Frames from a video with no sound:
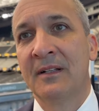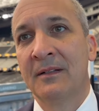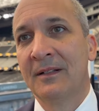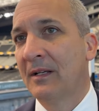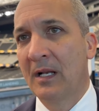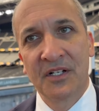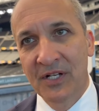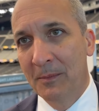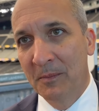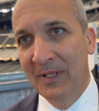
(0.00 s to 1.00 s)
and
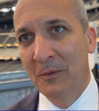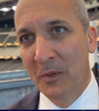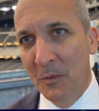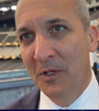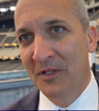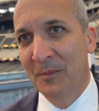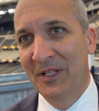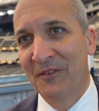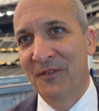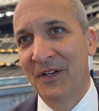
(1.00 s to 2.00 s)
unashamedly, we wanted to
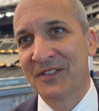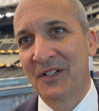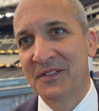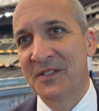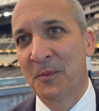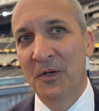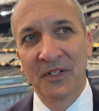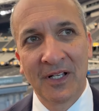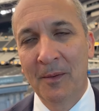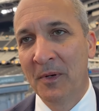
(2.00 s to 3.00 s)
be the first Aussie sport
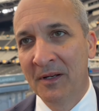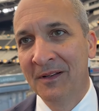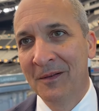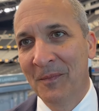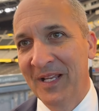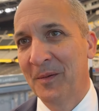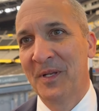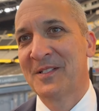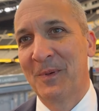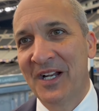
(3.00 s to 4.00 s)
to come and make a
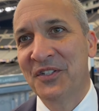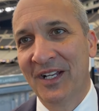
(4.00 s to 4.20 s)
big splash